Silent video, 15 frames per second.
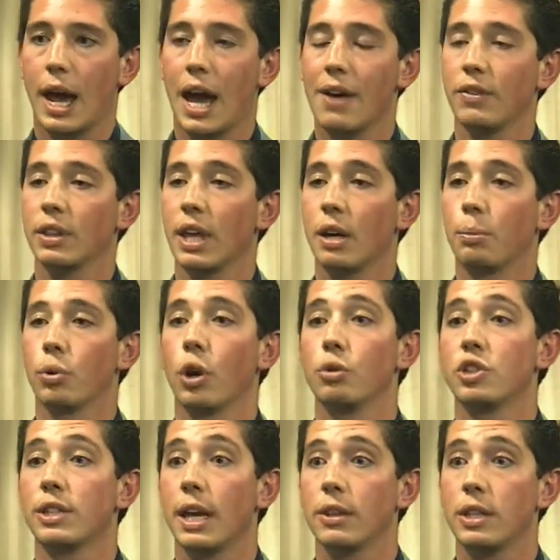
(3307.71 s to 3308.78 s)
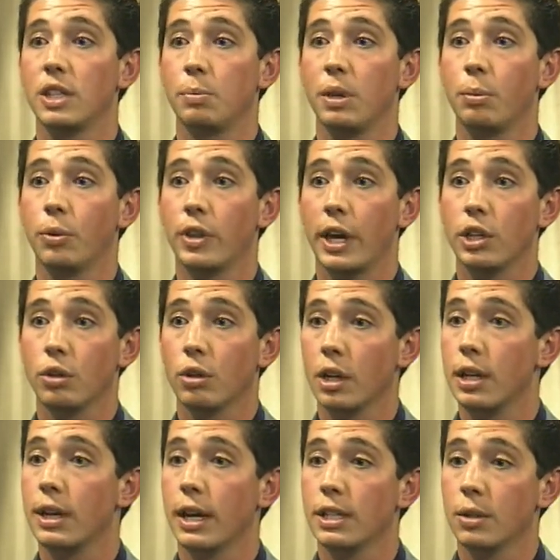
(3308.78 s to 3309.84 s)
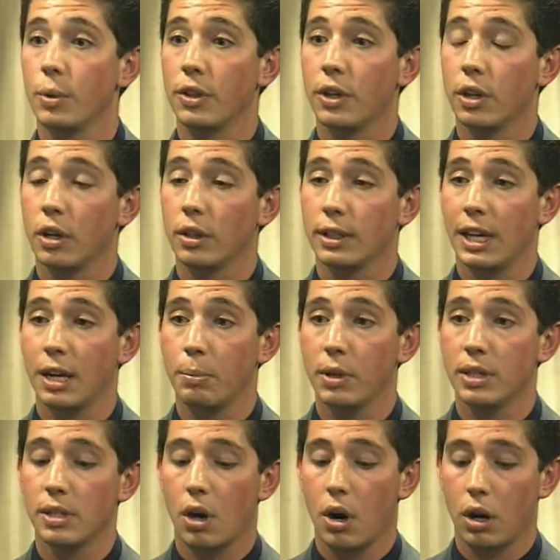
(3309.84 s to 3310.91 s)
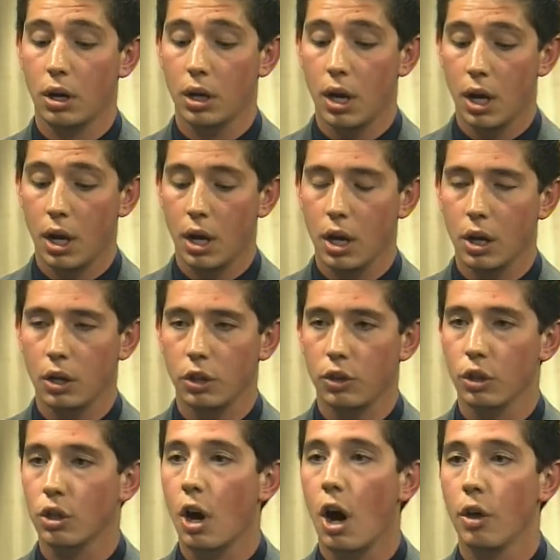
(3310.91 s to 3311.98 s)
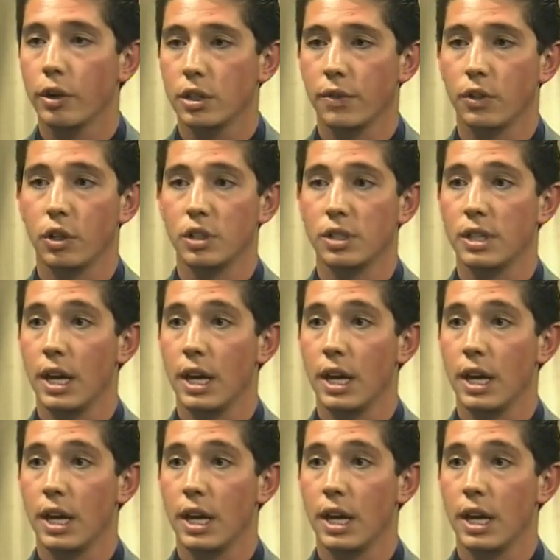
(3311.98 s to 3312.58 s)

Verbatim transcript: having that approach that these people that you're connected with here on campus are they're colleagues of yours.